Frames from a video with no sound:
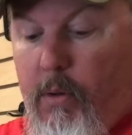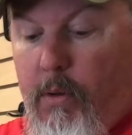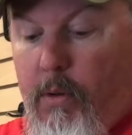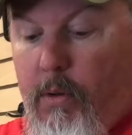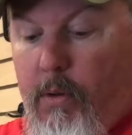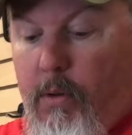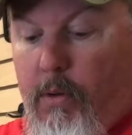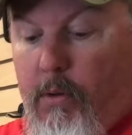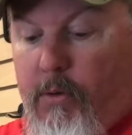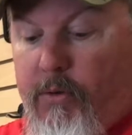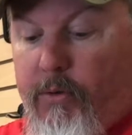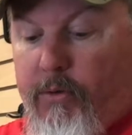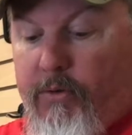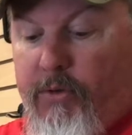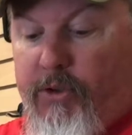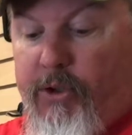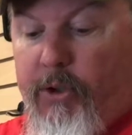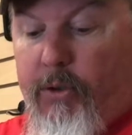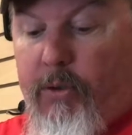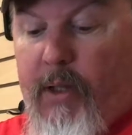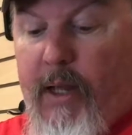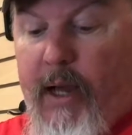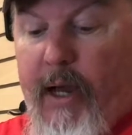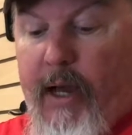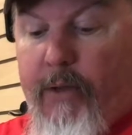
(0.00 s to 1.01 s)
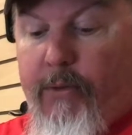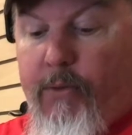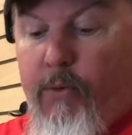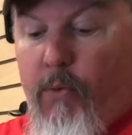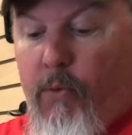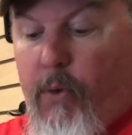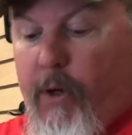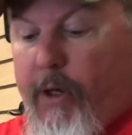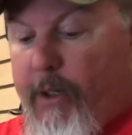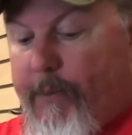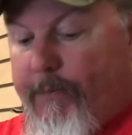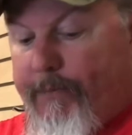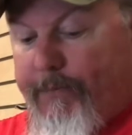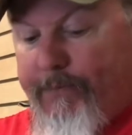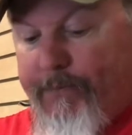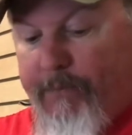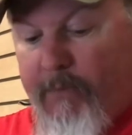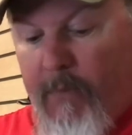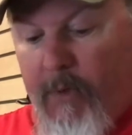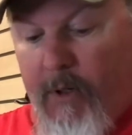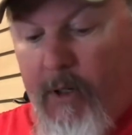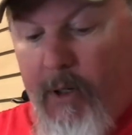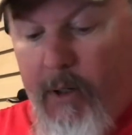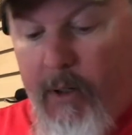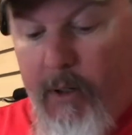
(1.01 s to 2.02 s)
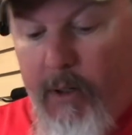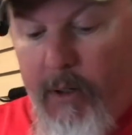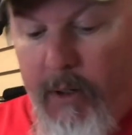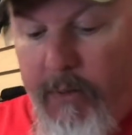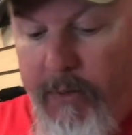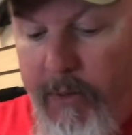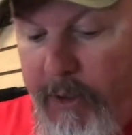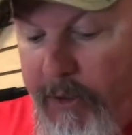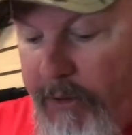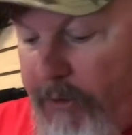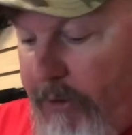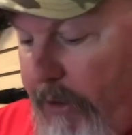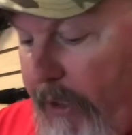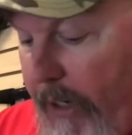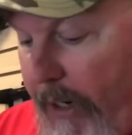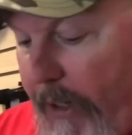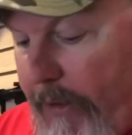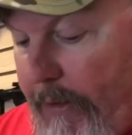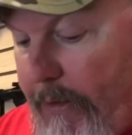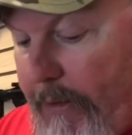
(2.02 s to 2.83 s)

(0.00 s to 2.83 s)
So it'll still light in the wet. And then it's got